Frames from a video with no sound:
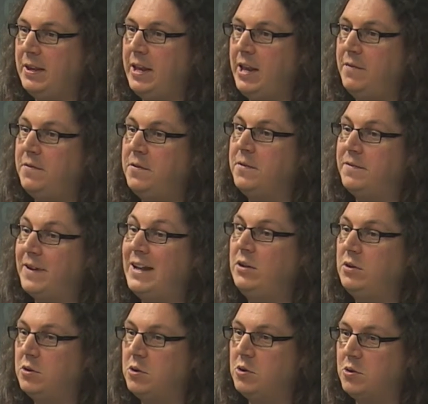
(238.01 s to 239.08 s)
if you
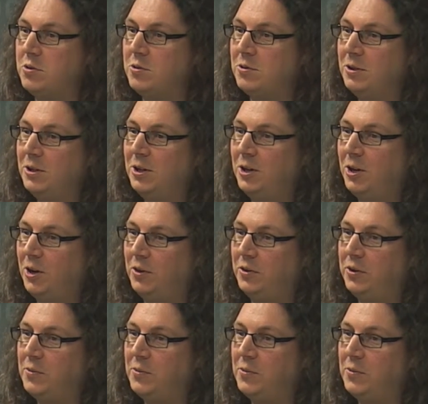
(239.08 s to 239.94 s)
then go on the